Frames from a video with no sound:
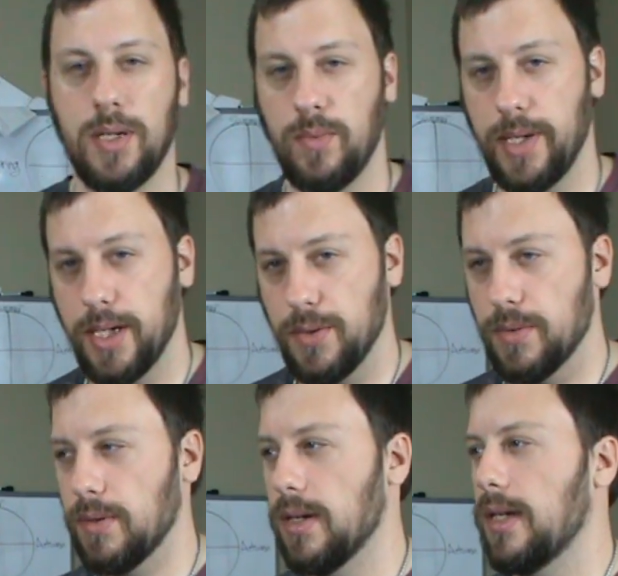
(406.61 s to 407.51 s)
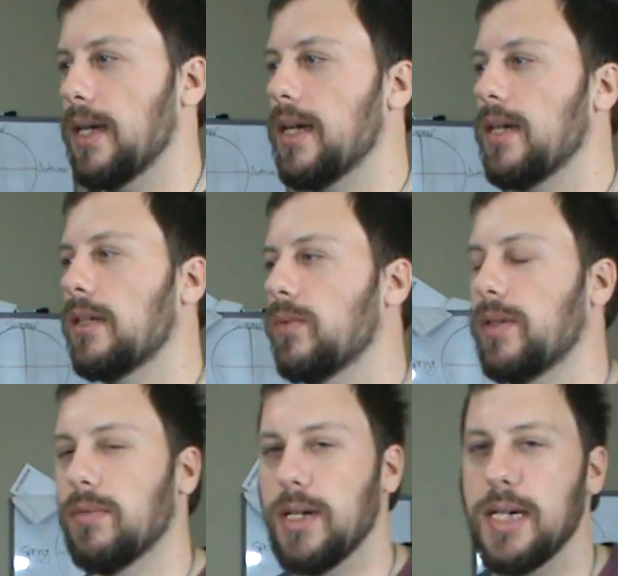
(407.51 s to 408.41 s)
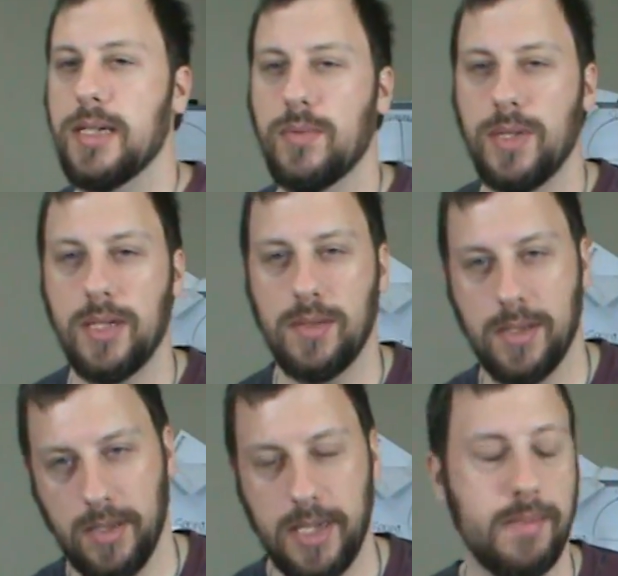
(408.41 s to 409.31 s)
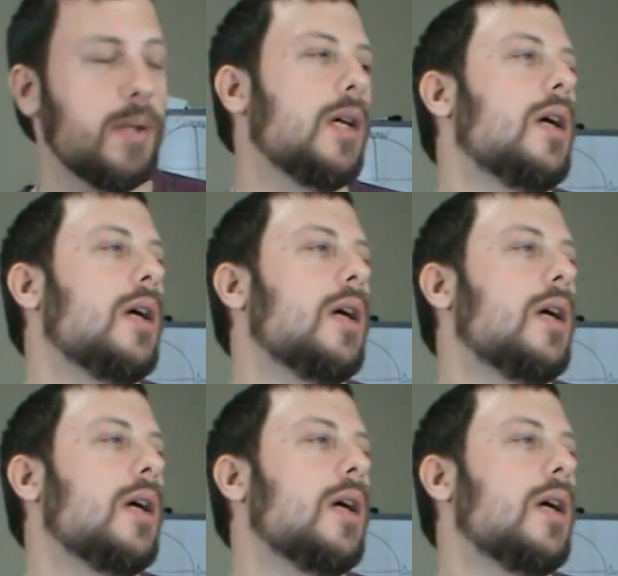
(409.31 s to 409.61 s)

we go through our day, we rest, we go to sleep.